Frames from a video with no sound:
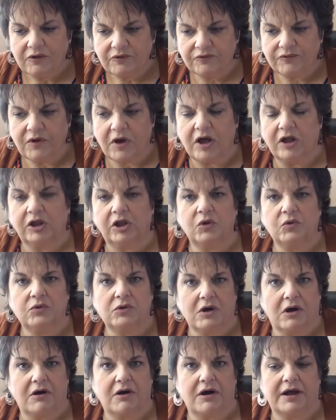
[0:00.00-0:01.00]
follow
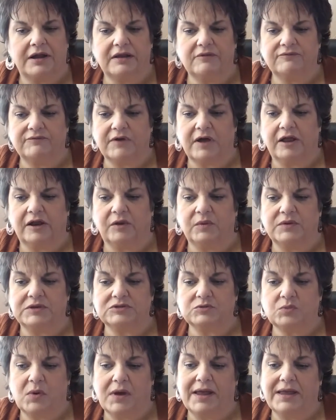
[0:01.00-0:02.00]
God and follow
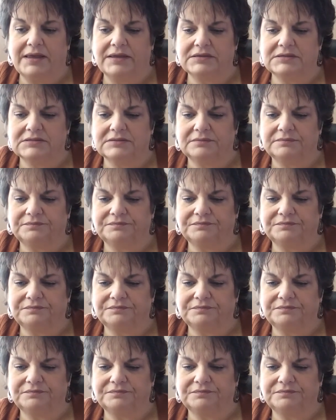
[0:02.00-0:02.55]
his ways.